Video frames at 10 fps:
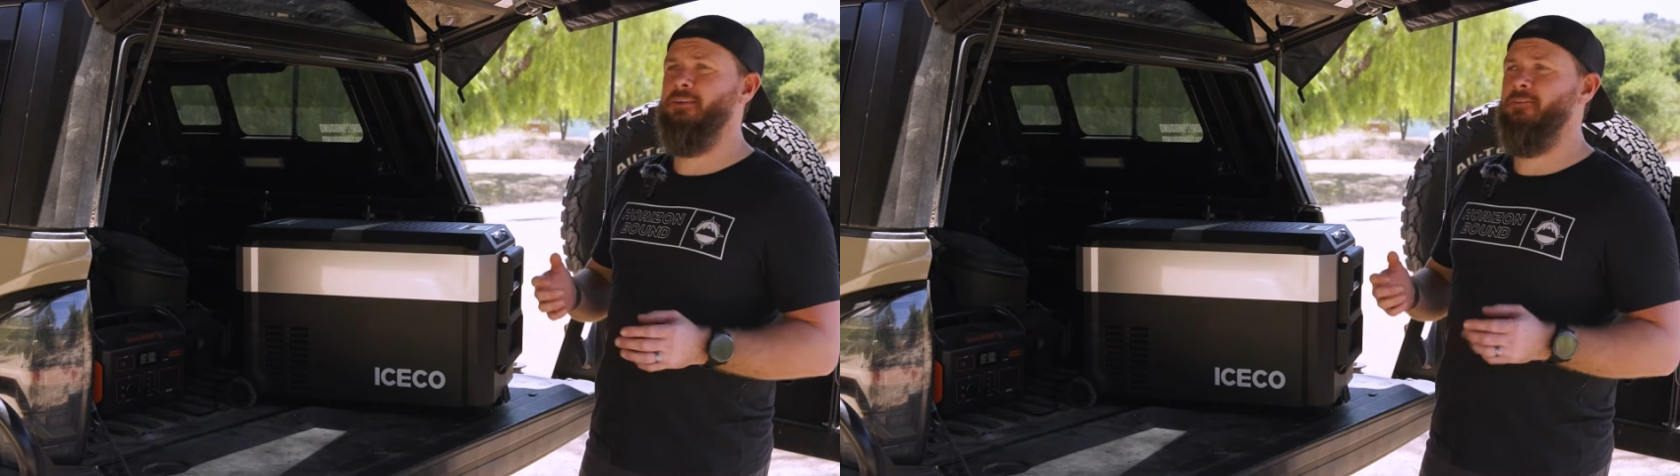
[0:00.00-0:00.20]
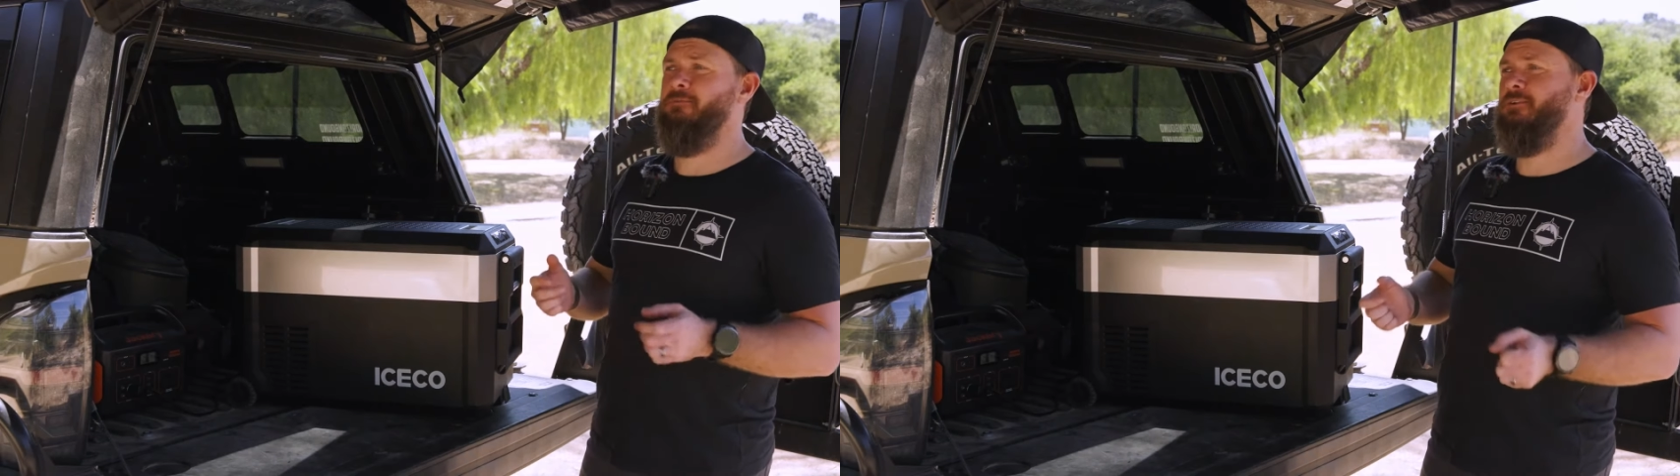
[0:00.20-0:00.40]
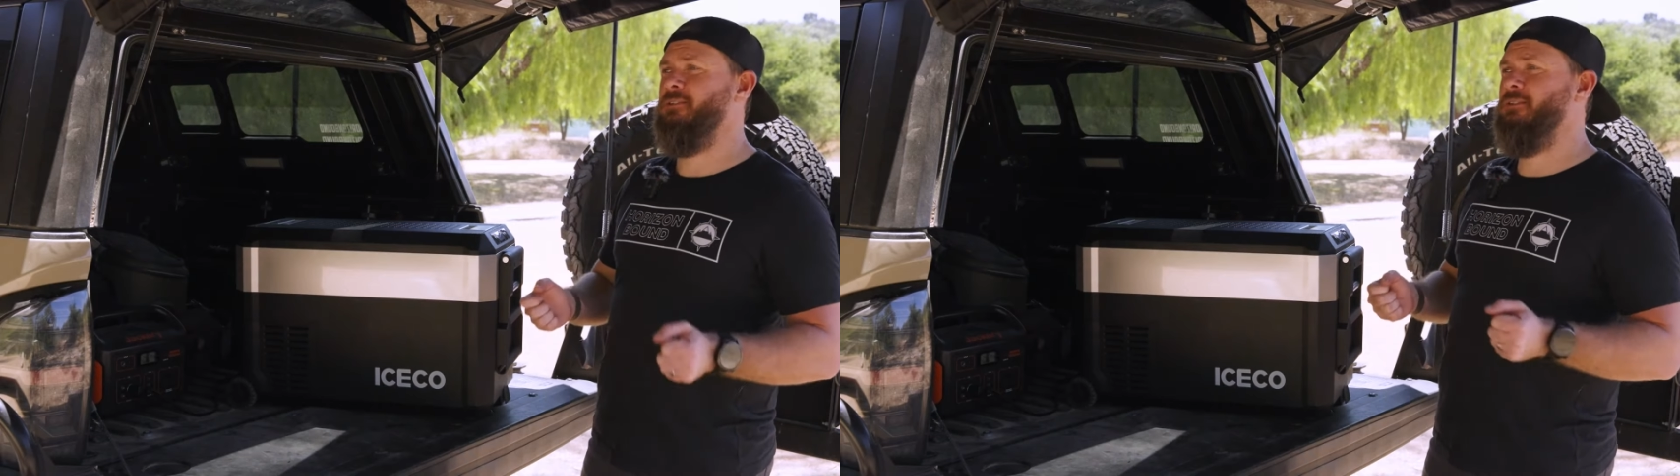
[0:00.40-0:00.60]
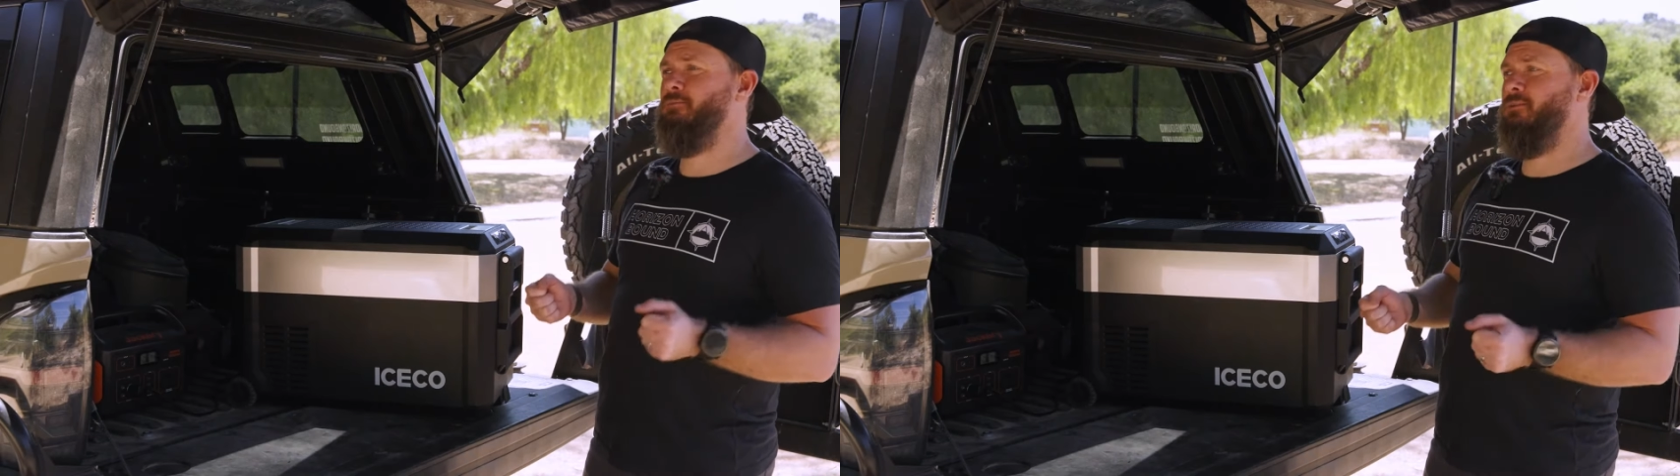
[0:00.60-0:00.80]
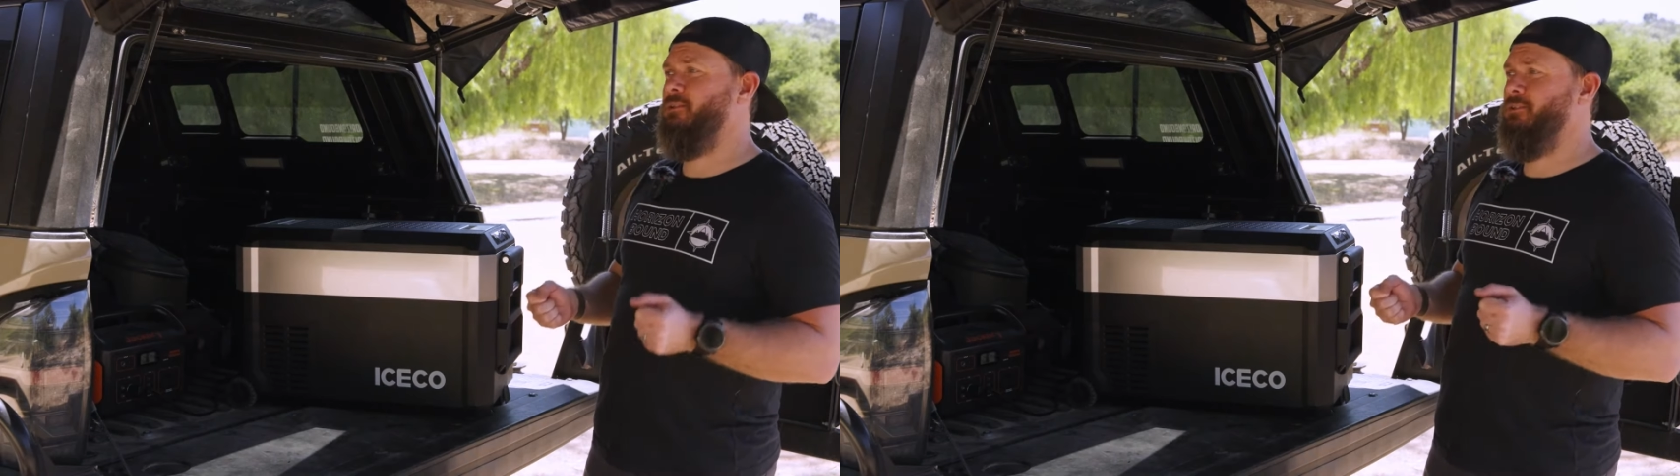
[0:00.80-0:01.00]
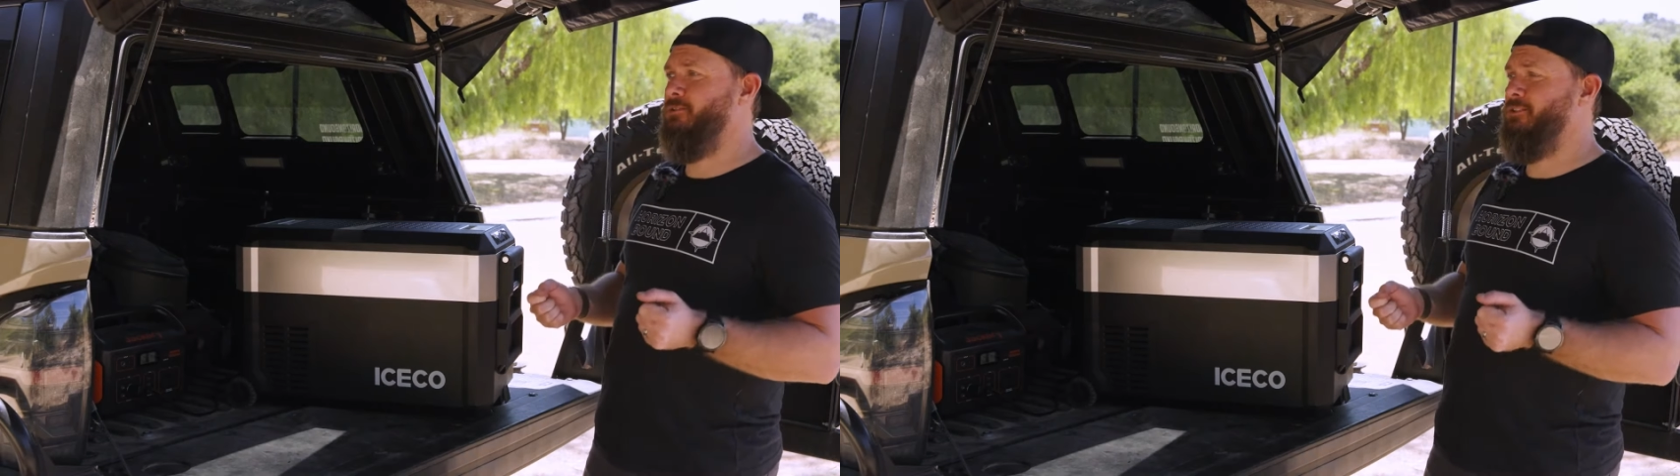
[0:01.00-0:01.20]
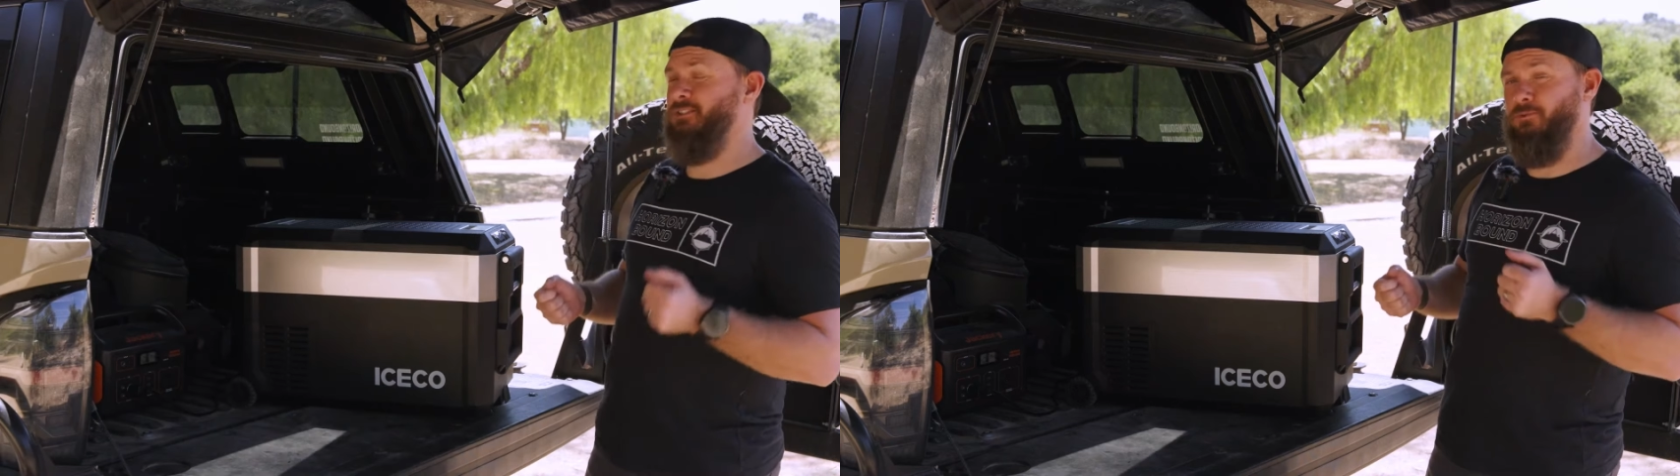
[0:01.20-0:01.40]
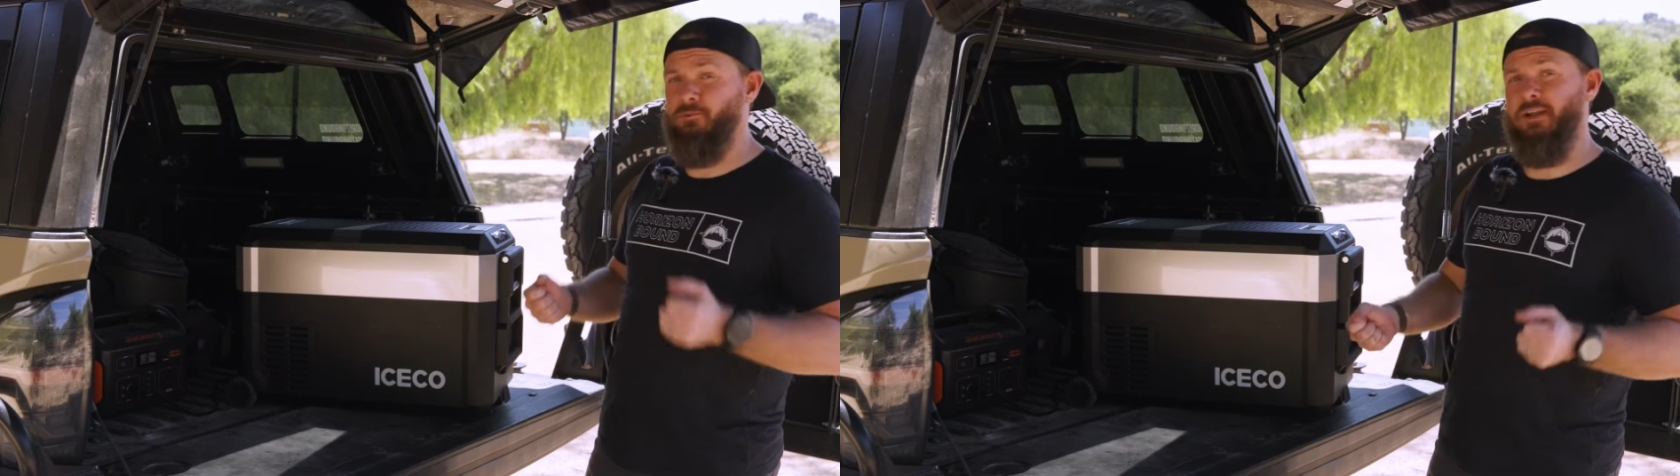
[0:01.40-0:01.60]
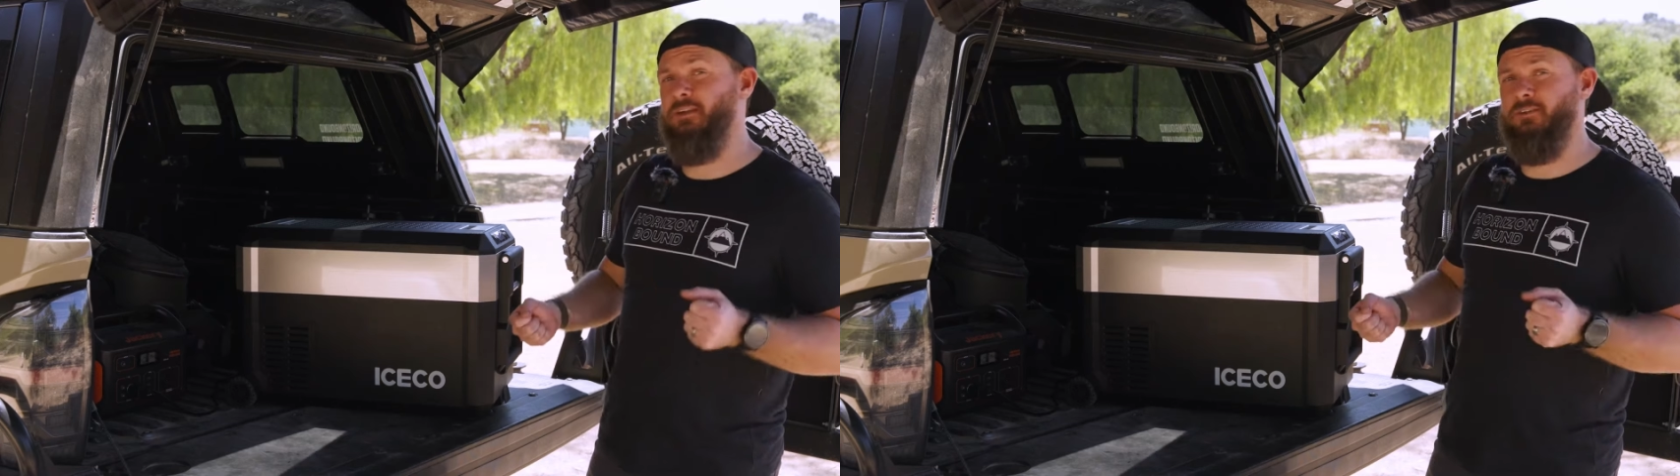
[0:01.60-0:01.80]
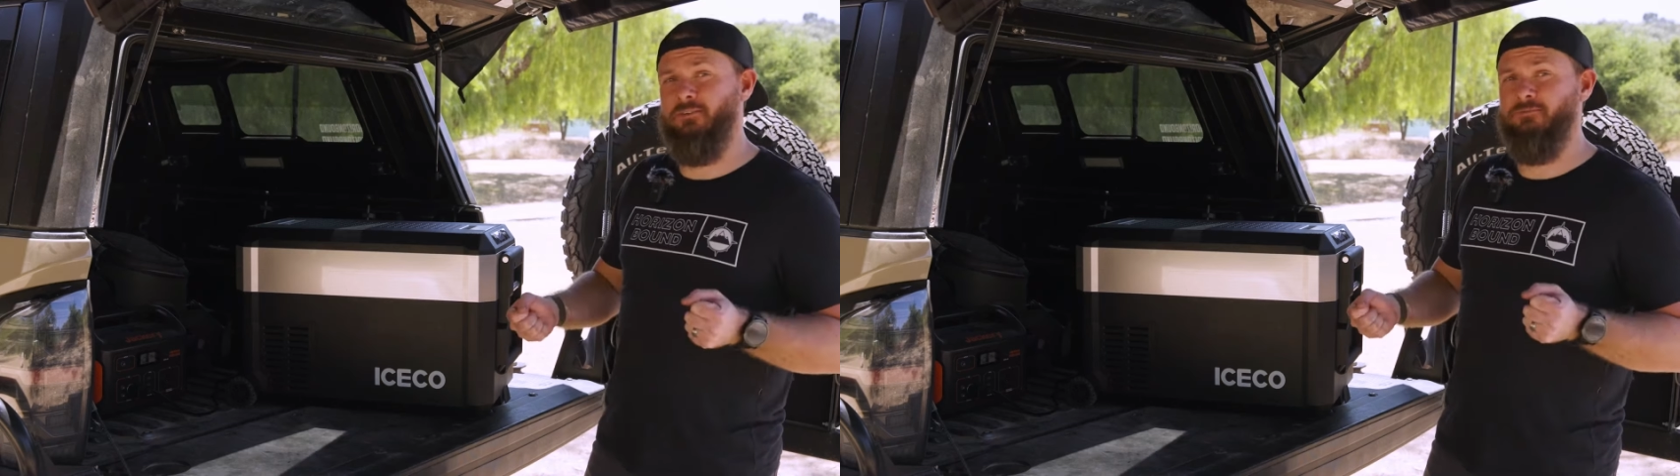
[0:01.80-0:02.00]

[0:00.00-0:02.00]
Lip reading: it felt similar to just a regular